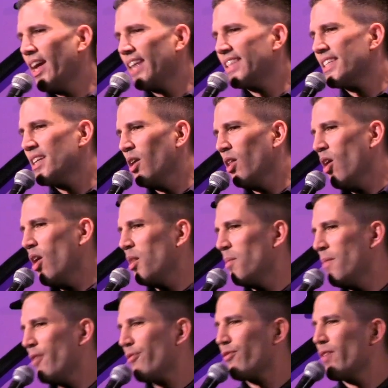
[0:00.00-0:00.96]
I tell all
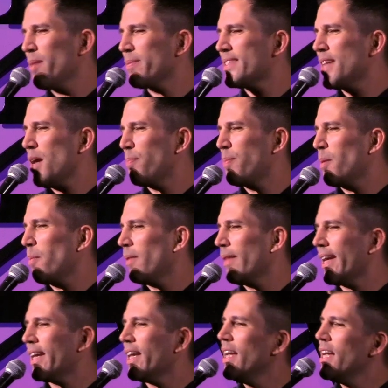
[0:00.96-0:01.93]
of my friends... I tell people, I'm
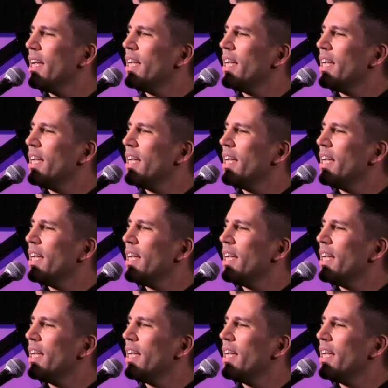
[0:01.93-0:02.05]
like,